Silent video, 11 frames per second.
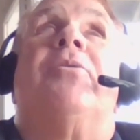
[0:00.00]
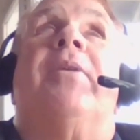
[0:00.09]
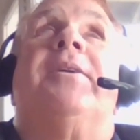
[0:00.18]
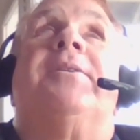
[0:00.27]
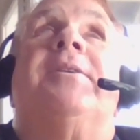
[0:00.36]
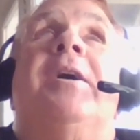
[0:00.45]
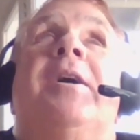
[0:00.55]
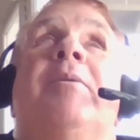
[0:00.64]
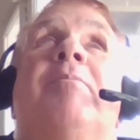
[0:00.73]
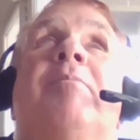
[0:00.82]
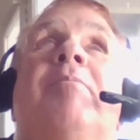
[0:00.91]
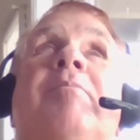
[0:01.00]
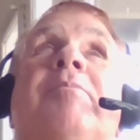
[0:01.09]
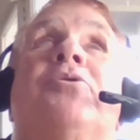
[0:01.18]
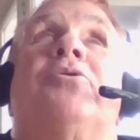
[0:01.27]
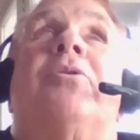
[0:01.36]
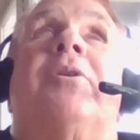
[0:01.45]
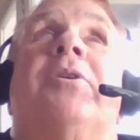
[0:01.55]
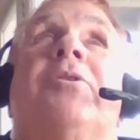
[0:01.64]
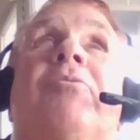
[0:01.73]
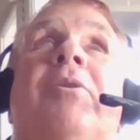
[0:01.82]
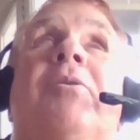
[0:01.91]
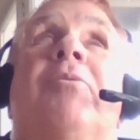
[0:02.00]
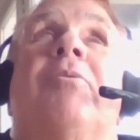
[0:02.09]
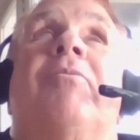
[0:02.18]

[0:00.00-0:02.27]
that same circuitry with